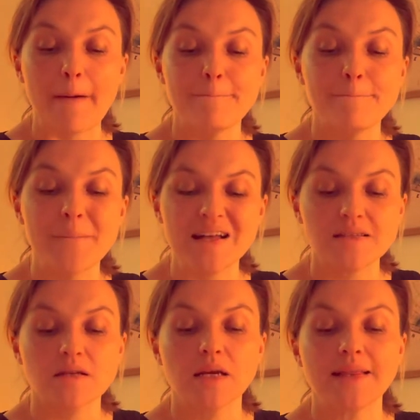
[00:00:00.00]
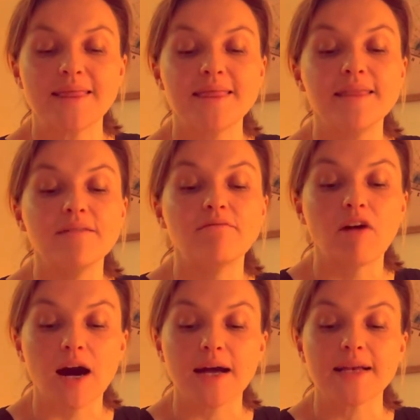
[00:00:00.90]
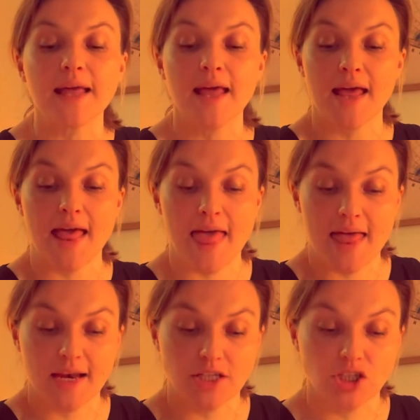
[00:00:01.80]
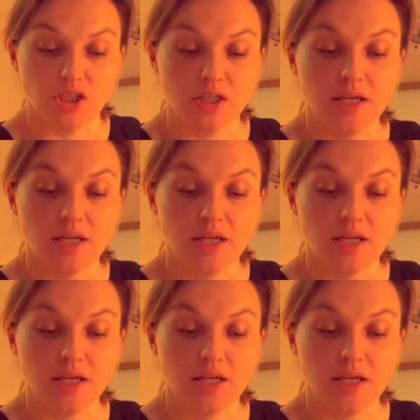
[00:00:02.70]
masculine divine energy